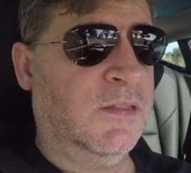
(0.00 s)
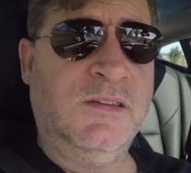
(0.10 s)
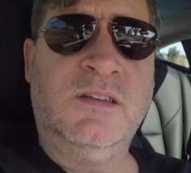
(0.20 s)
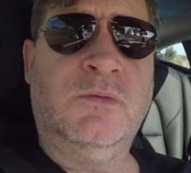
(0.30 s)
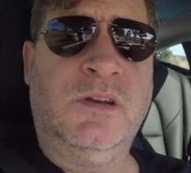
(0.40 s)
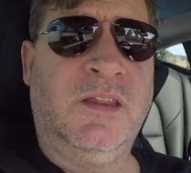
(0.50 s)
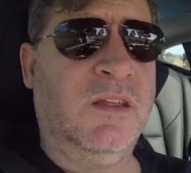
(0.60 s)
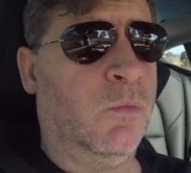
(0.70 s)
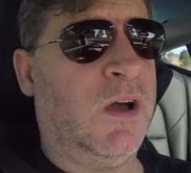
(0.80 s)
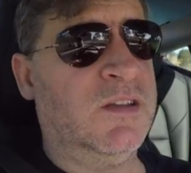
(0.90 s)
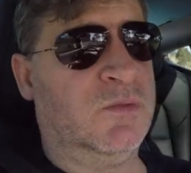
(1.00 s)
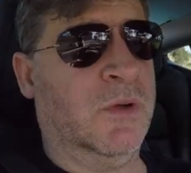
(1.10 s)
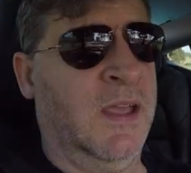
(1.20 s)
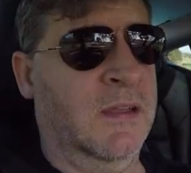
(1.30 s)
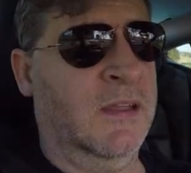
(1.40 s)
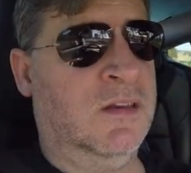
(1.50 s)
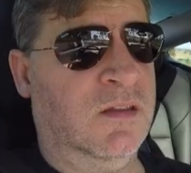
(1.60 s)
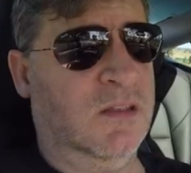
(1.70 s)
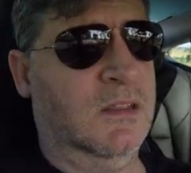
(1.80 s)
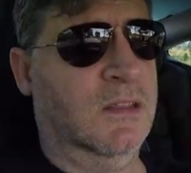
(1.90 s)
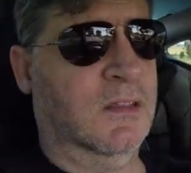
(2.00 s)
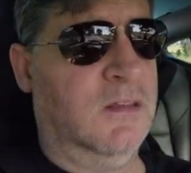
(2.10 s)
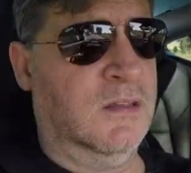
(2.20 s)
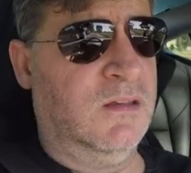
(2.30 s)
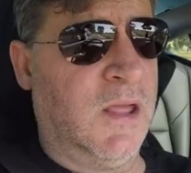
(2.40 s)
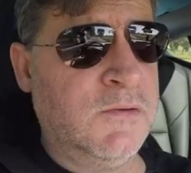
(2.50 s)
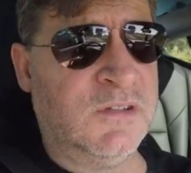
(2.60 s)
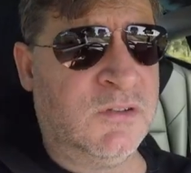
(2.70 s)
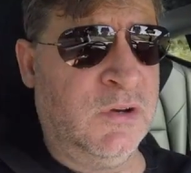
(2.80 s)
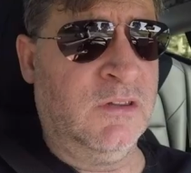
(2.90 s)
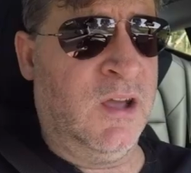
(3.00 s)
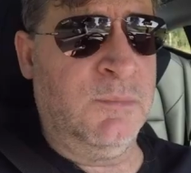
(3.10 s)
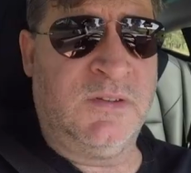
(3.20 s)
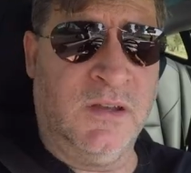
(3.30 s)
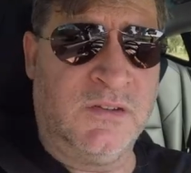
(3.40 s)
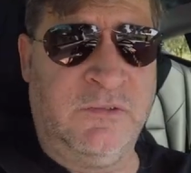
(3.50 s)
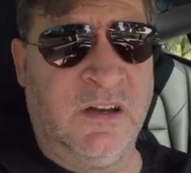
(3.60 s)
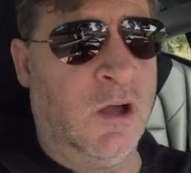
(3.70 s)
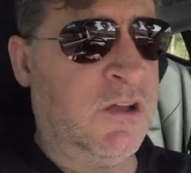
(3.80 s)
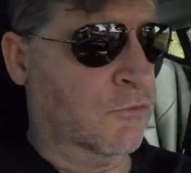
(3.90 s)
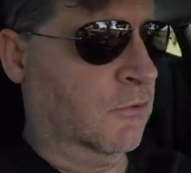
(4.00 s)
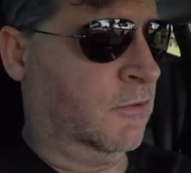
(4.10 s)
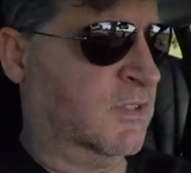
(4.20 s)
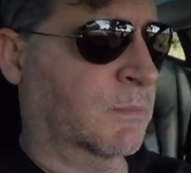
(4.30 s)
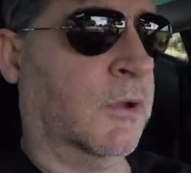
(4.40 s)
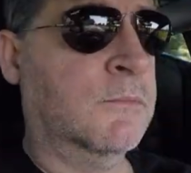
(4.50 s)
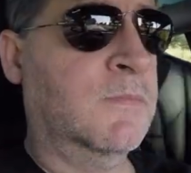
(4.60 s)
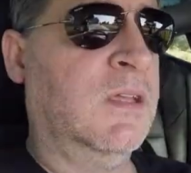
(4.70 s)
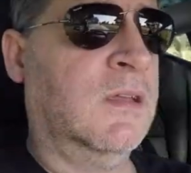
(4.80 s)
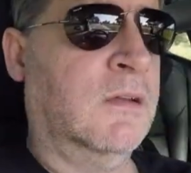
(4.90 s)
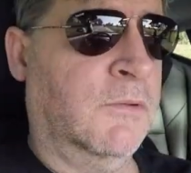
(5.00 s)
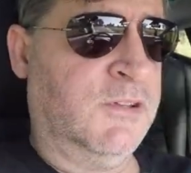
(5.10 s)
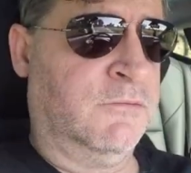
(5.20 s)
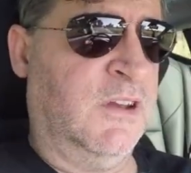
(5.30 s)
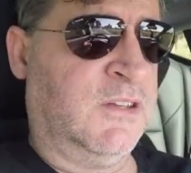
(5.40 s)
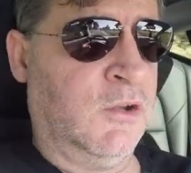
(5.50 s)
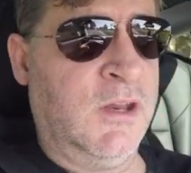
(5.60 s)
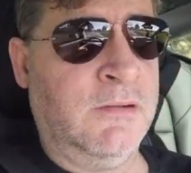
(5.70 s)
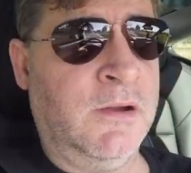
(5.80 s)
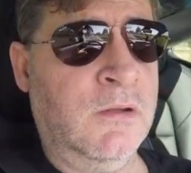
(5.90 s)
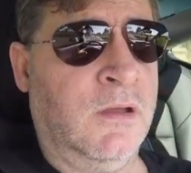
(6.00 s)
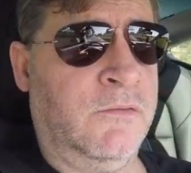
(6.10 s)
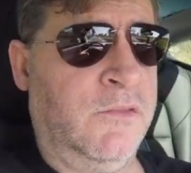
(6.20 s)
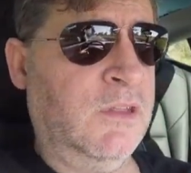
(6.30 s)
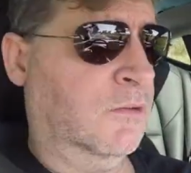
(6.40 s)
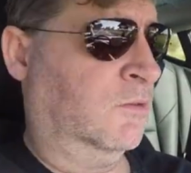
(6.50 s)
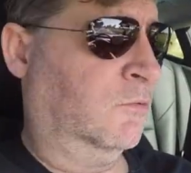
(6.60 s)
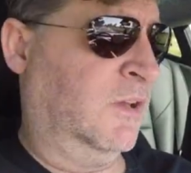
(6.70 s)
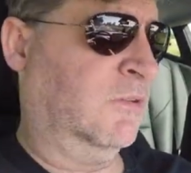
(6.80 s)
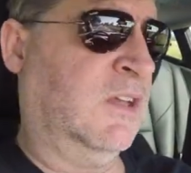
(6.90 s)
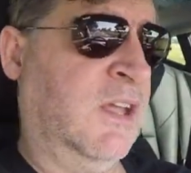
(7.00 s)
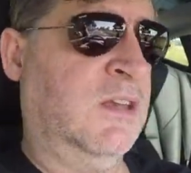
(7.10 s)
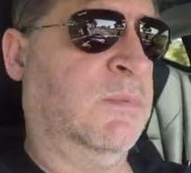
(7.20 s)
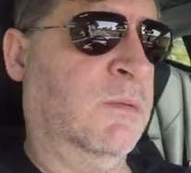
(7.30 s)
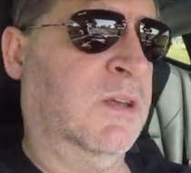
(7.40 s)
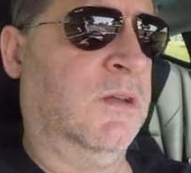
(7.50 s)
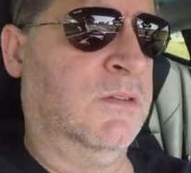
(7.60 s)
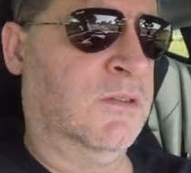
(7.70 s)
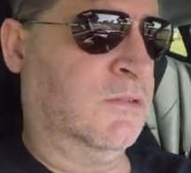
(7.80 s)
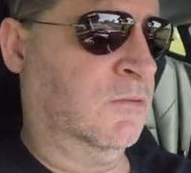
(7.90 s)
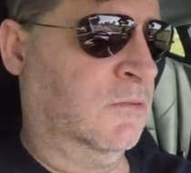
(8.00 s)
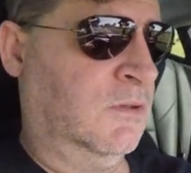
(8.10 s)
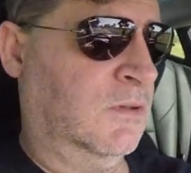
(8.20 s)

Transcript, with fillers: This is one of the ones where it knows it's a green light, but it has a red line drawn across the bottom. When there's a red turn arrow, I think it'll do it here again. You will probably notice it shortly.